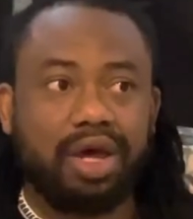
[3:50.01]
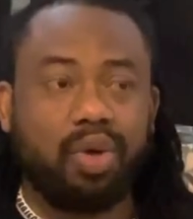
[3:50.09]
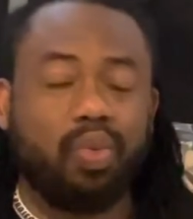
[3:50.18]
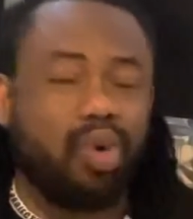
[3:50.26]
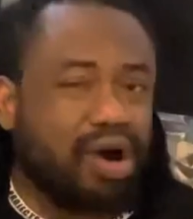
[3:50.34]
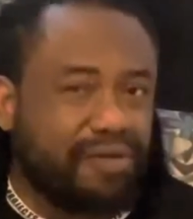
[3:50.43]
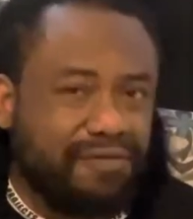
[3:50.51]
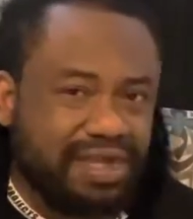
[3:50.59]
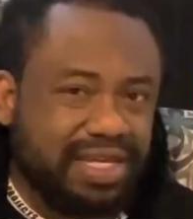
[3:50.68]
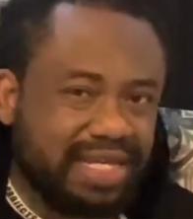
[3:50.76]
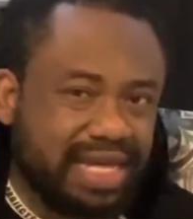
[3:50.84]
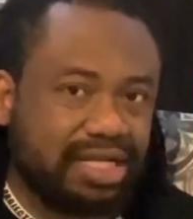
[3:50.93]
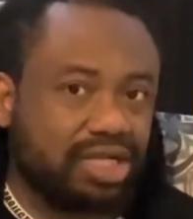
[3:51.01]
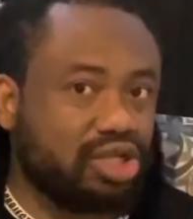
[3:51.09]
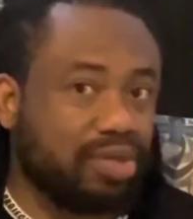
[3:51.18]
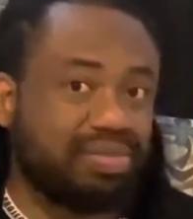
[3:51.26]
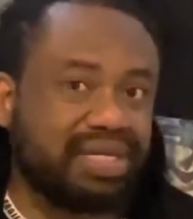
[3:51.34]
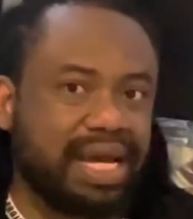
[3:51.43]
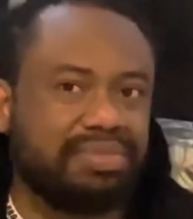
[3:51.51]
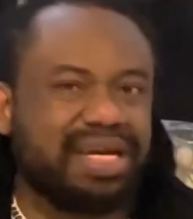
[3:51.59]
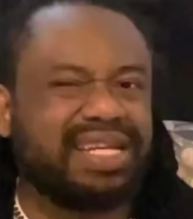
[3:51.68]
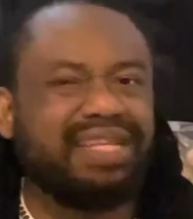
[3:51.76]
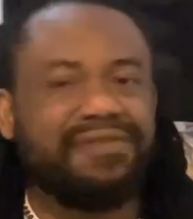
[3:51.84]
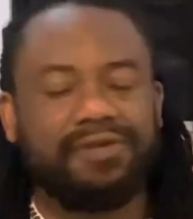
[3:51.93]
work visas sometimes are
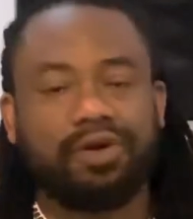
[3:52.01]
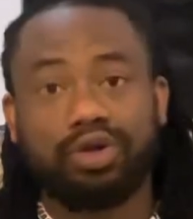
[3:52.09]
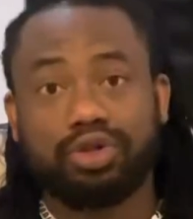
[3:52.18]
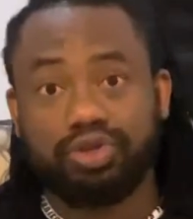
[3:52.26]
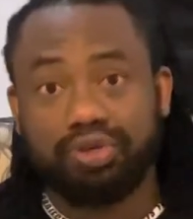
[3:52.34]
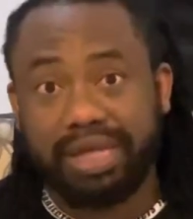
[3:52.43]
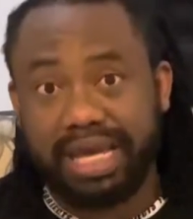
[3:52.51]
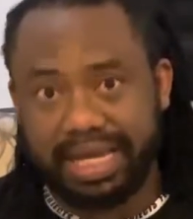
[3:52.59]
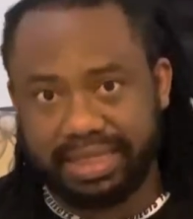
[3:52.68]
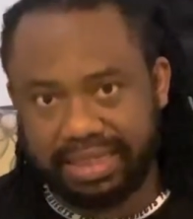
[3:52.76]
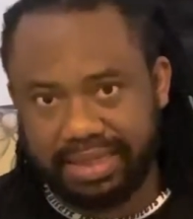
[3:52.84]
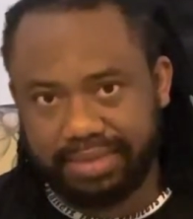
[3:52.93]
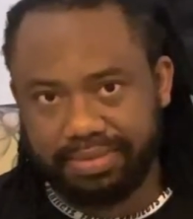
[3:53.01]
difficult to get.